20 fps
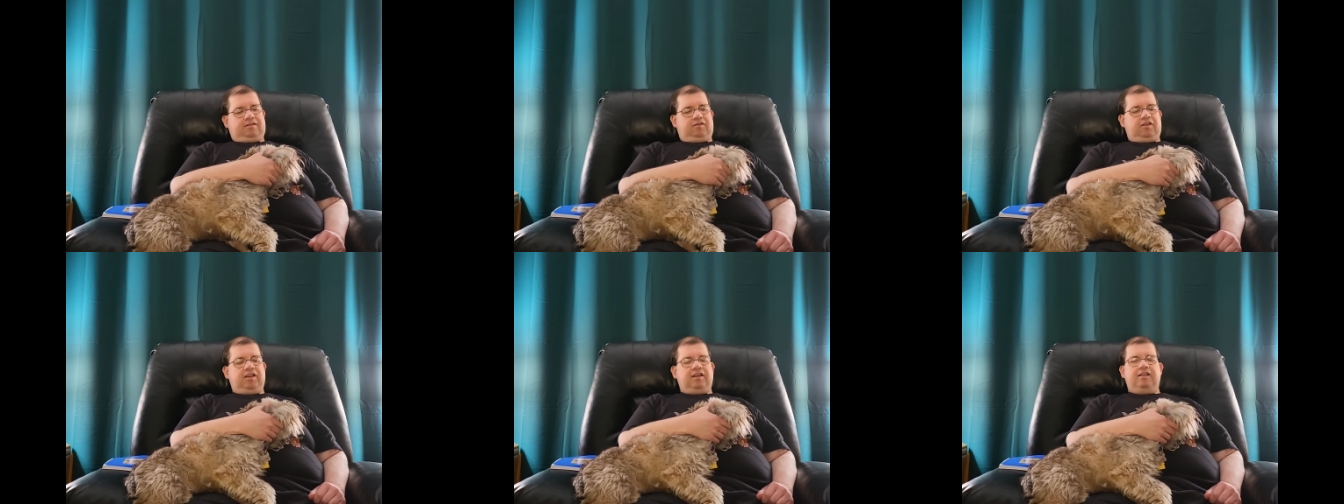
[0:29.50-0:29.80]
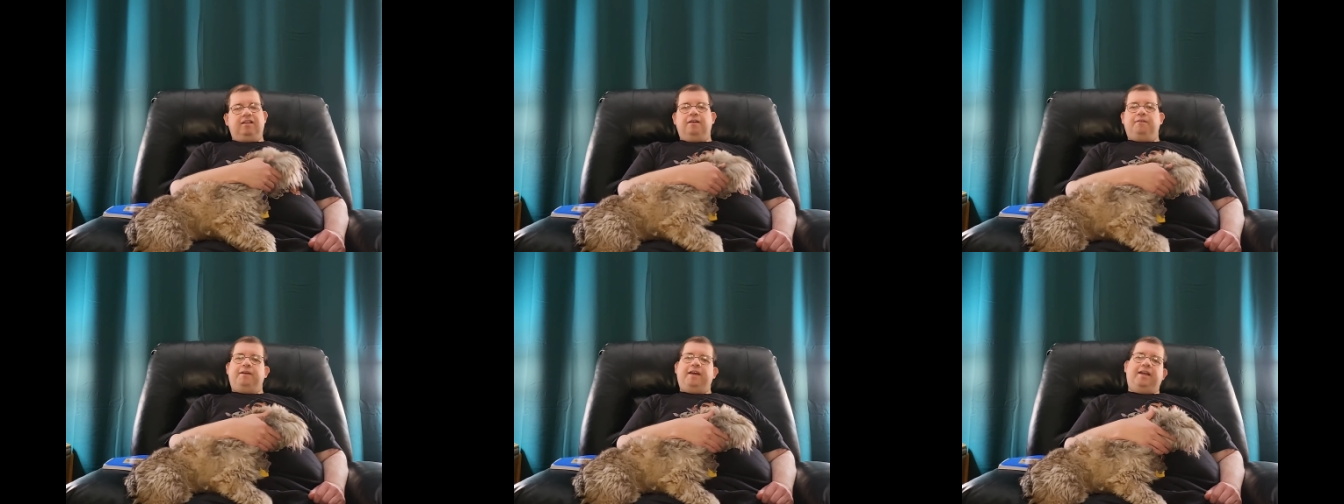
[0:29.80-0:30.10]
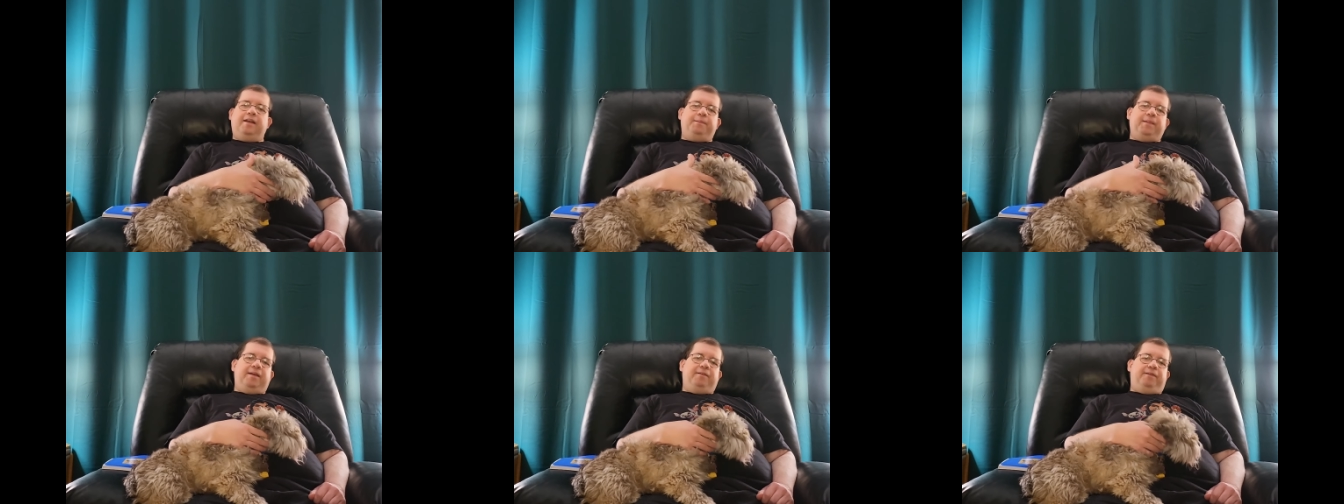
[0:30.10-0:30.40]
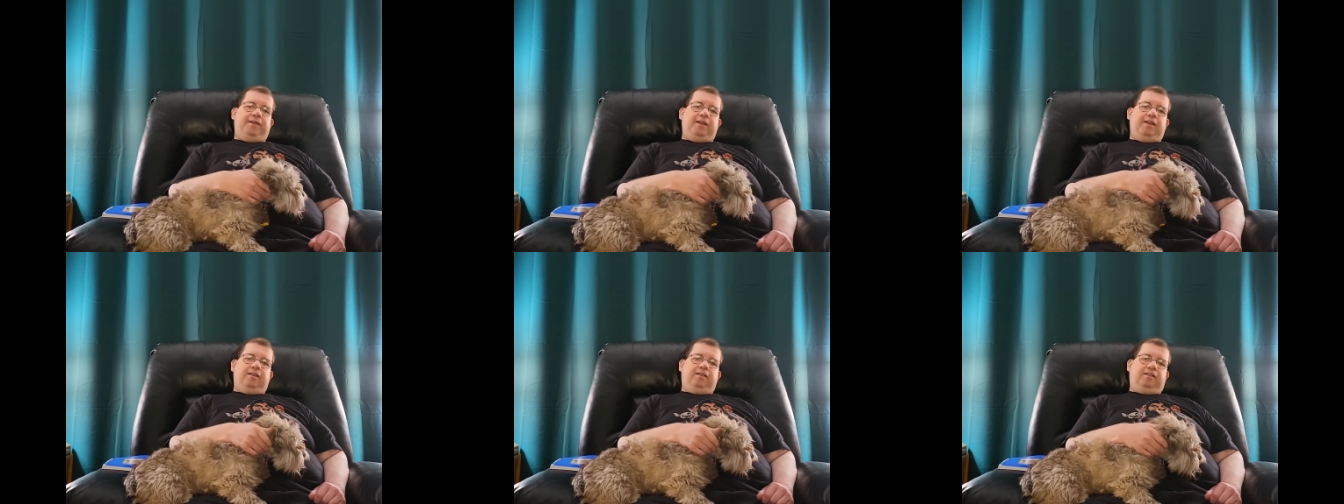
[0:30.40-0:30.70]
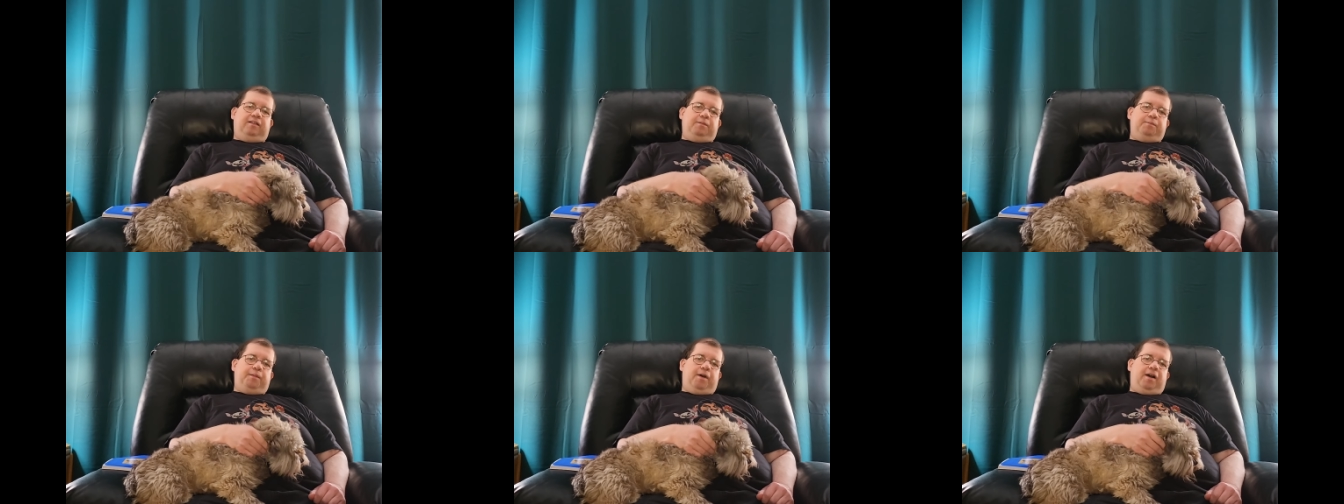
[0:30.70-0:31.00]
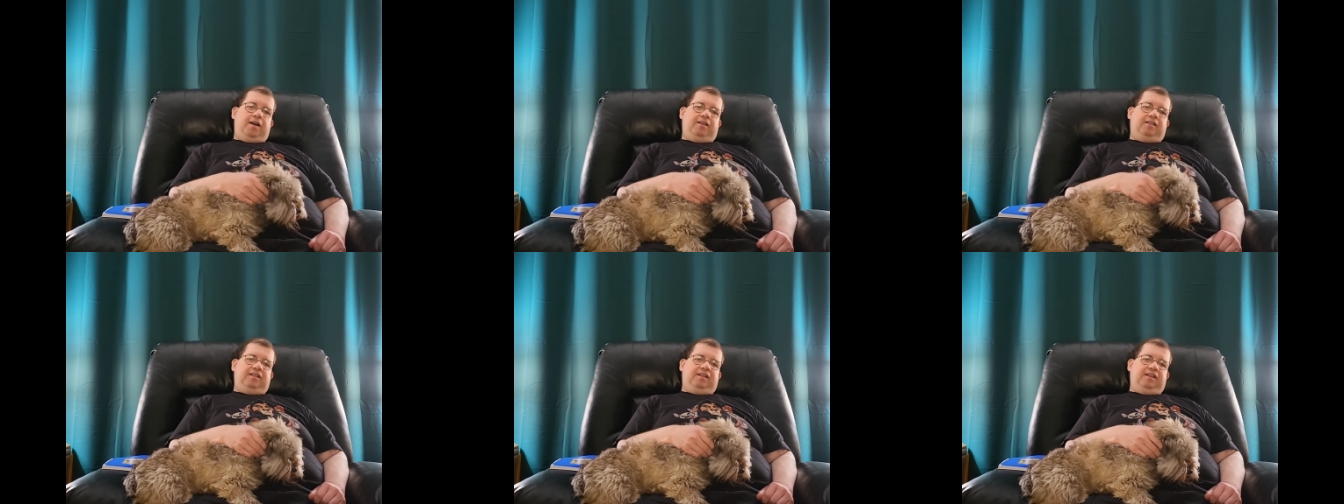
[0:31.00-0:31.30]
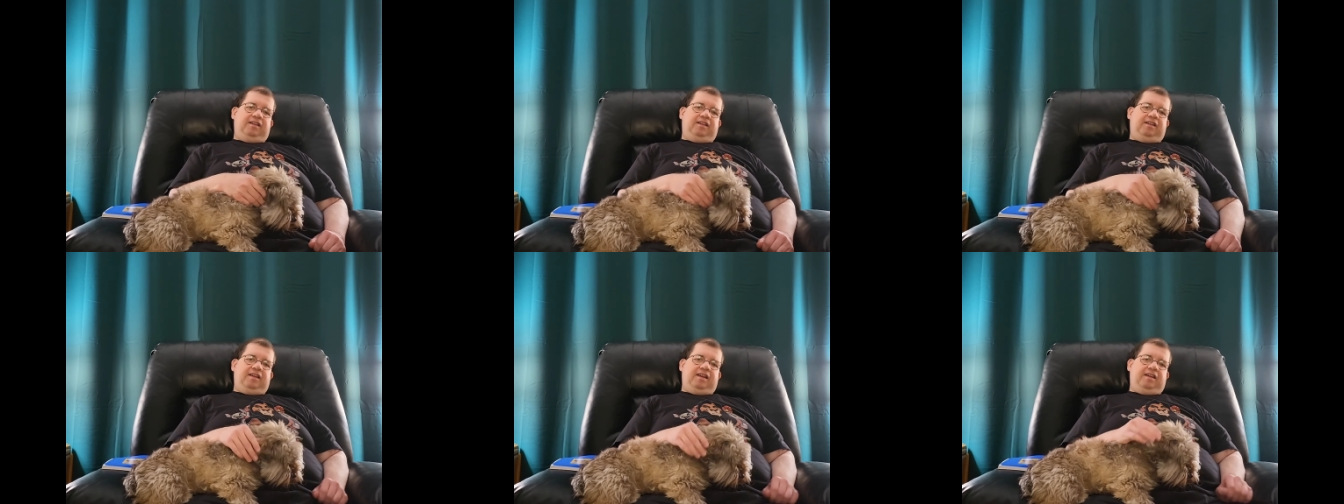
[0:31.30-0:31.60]
really love anime figures and
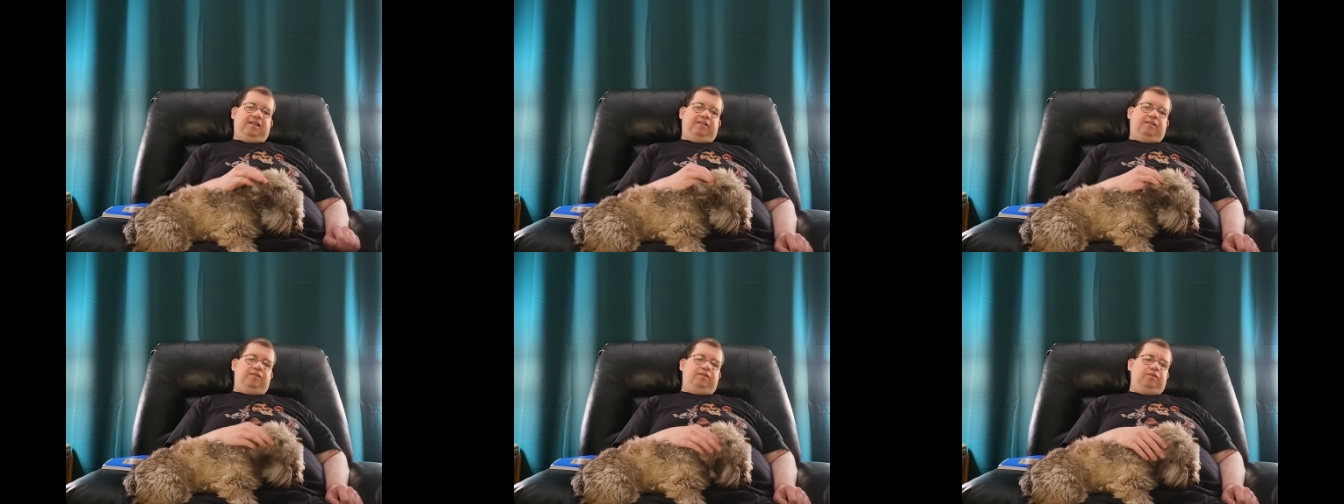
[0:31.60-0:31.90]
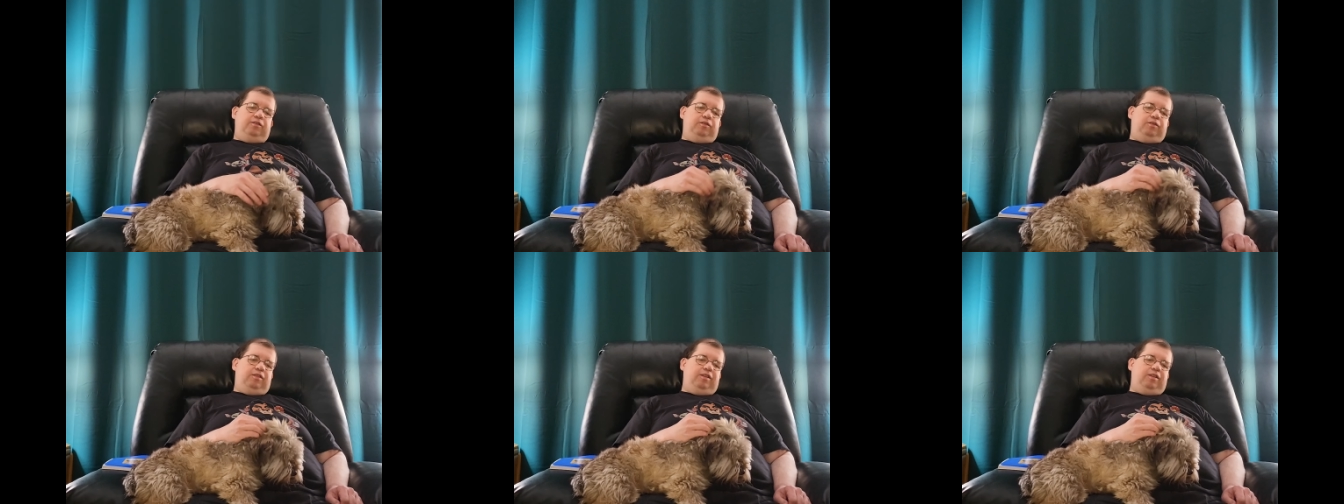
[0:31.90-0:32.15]
unboxing. I do